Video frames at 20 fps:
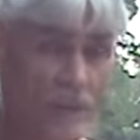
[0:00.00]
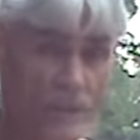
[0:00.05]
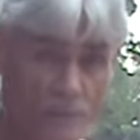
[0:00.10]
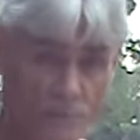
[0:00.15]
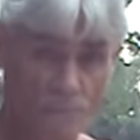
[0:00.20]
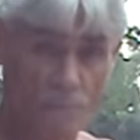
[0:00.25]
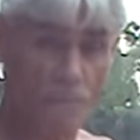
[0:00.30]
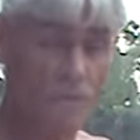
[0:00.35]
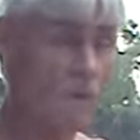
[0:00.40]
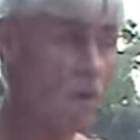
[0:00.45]
in
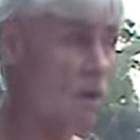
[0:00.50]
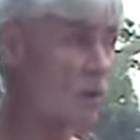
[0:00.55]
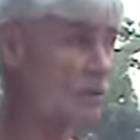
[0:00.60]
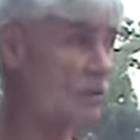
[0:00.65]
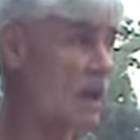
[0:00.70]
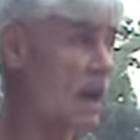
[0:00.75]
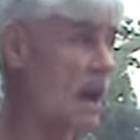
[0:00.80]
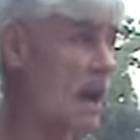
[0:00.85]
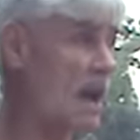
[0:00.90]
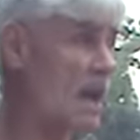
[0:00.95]
this for a long
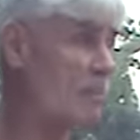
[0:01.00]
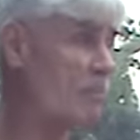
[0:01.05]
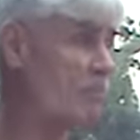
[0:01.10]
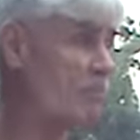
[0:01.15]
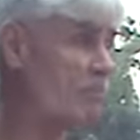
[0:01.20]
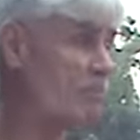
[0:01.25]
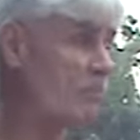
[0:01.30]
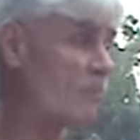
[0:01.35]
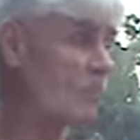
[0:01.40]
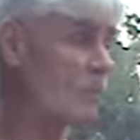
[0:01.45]
time,
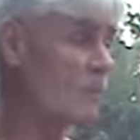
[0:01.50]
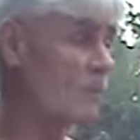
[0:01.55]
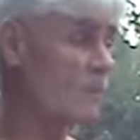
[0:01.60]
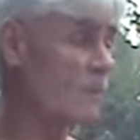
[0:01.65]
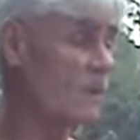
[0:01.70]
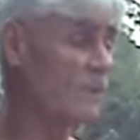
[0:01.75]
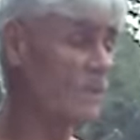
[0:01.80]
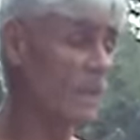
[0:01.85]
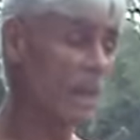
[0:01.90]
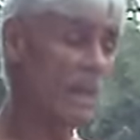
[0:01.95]

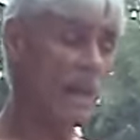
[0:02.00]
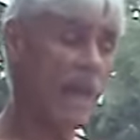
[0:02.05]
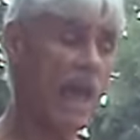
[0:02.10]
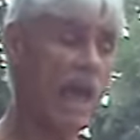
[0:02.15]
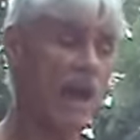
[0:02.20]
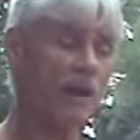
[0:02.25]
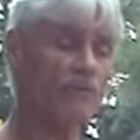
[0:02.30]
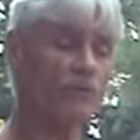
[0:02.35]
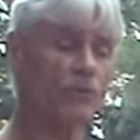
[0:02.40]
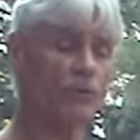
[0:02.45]
is that
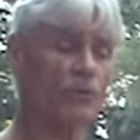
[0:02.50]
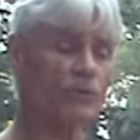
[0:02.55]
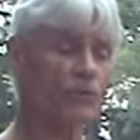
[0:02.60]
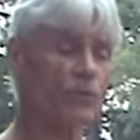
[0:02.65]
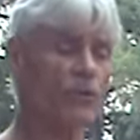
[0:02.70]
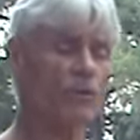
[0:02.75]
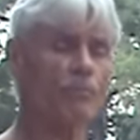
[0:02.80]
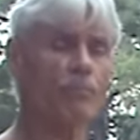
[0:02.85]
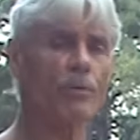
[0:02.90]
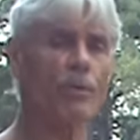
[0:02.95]
after a
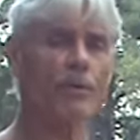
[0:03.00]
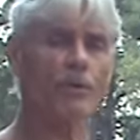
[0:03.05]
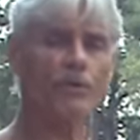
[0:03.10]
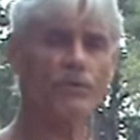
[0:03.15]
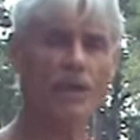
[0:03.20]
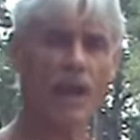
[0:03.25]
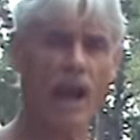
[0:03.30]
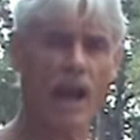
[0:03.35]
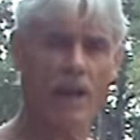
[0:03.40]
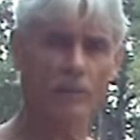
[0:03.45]
certain period
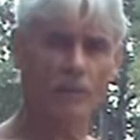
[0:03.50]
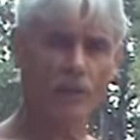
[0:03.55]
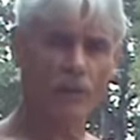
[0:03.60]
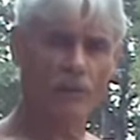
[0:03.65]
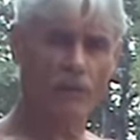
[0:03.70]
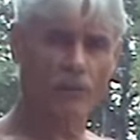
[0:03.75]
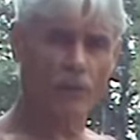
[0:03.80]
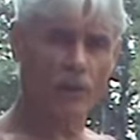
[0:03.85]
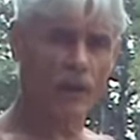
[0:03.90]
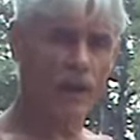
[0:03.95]
of time, you're
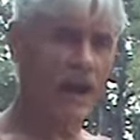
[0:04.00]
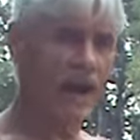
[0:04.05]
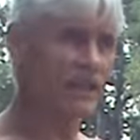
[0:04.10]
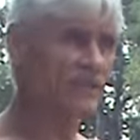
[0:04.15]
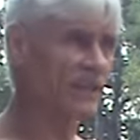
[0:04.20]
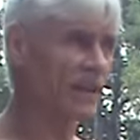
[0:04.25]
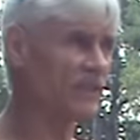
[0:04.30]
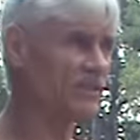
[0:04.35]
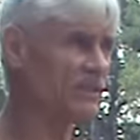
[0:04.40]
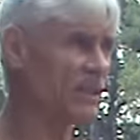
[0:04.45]
going to
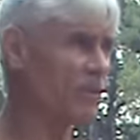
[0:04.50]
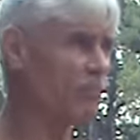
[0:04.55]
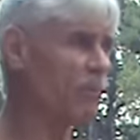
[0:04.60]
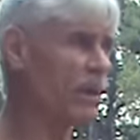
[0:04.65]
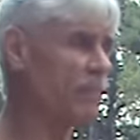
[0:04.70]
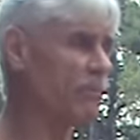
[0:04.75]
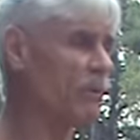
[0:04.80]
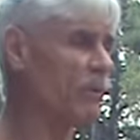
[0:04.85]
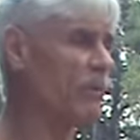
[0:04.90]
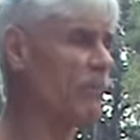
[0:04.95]
realize that some
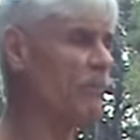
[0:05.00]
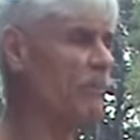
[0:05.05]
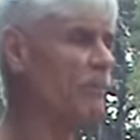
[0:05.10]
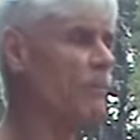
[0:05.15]
people